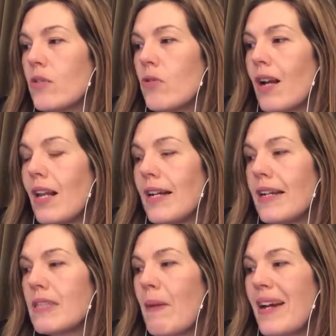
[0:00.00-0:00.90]
or
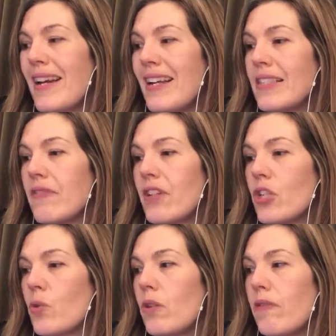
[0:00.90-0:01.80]
clients by an
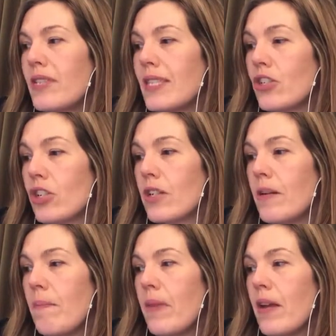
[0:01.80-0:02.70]
individual physician,
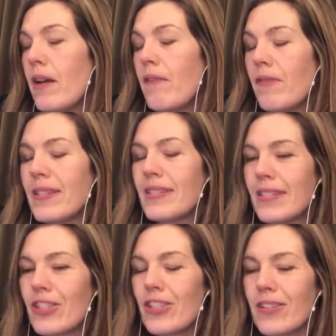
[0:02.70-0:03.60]

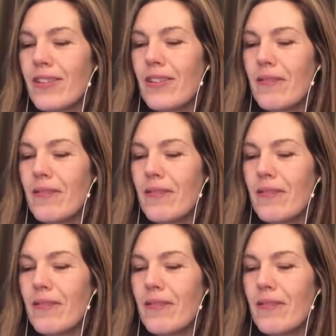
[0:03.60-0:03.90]
can